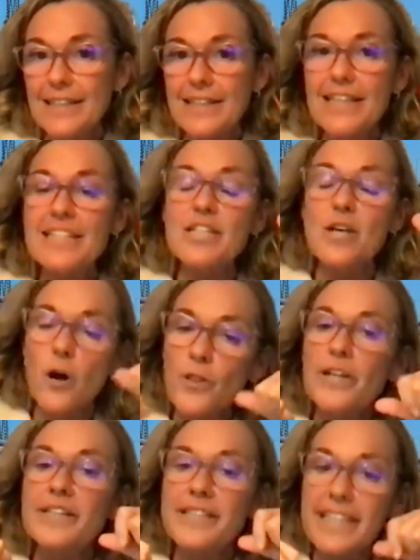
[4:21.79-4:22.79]
There's
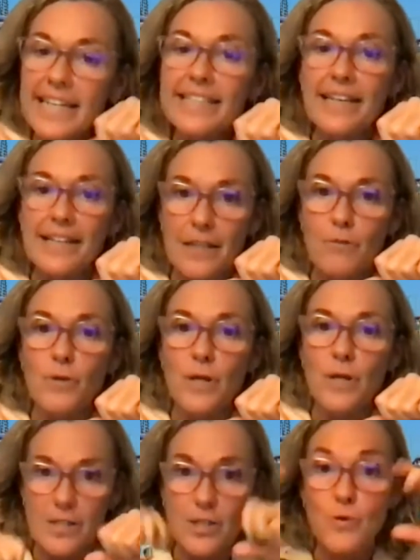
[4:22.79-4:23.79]
other data that we
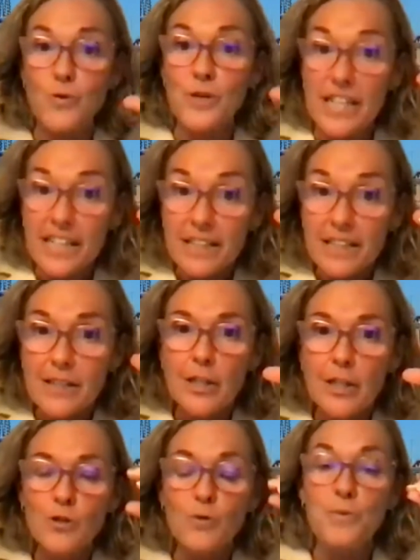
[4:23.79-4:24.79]
also need
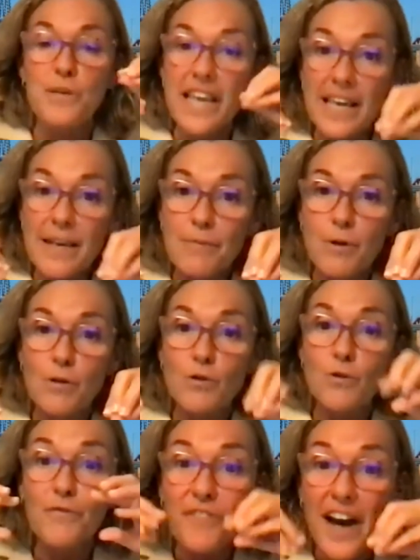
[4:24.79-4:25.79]
to be able
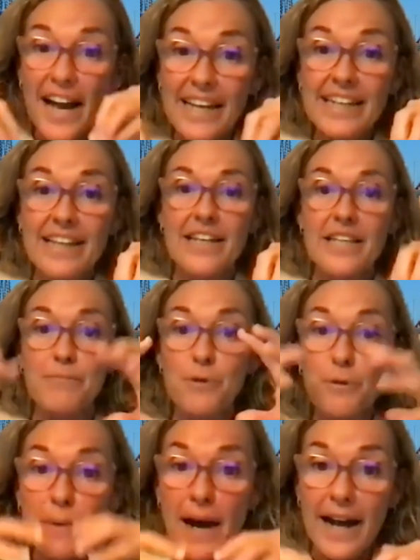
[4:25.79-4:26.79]
to finally
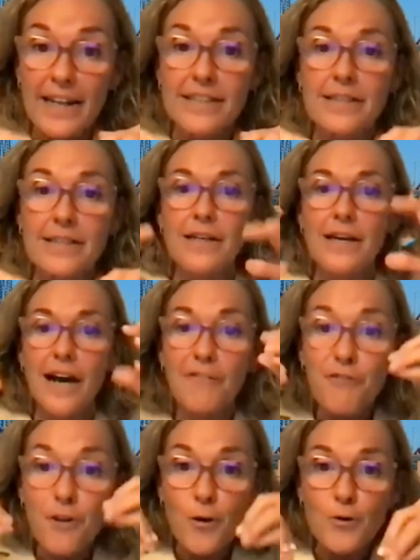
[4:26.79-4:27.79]
provide a
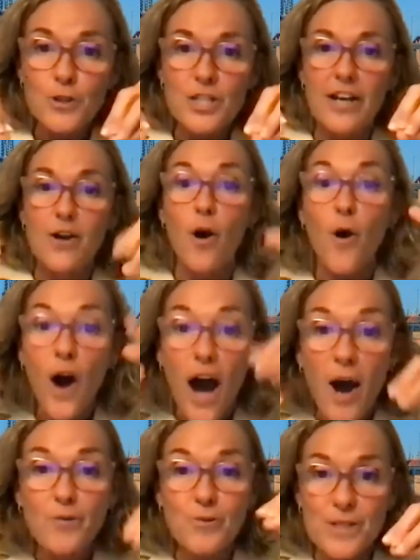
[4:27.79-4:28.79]
flowchart on
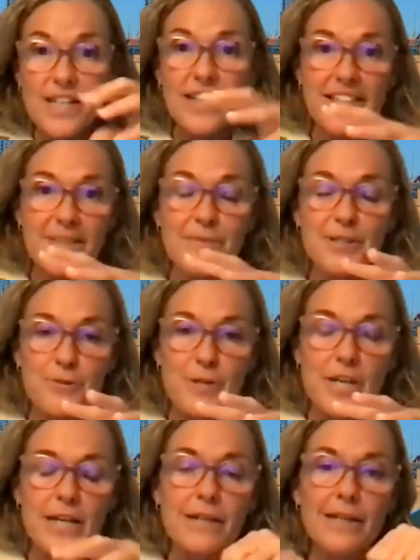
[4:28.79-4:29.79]
how to study
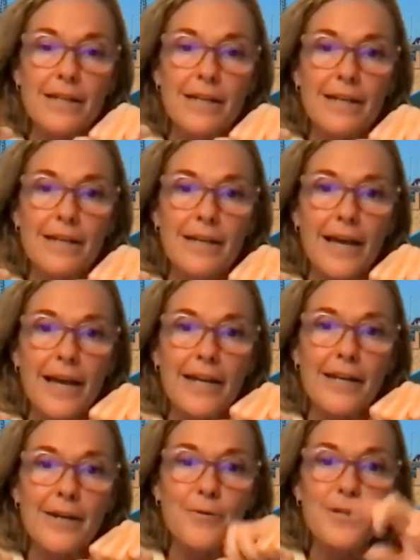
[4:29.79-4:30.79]
hematuria.
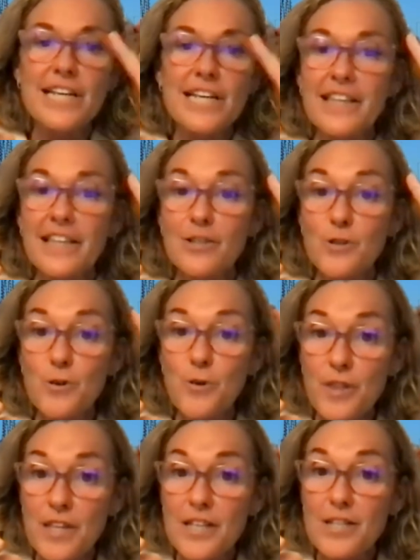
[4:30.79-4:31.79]
And which are the two
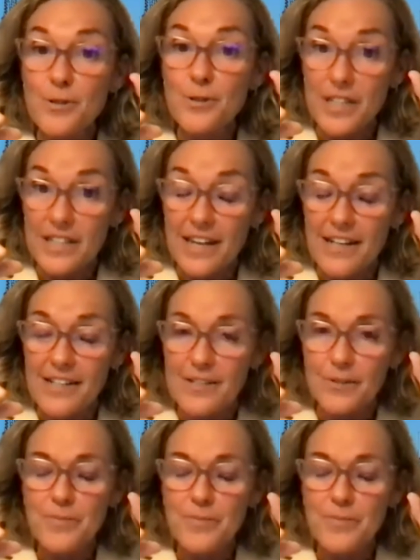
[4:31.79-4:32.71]
things you need also?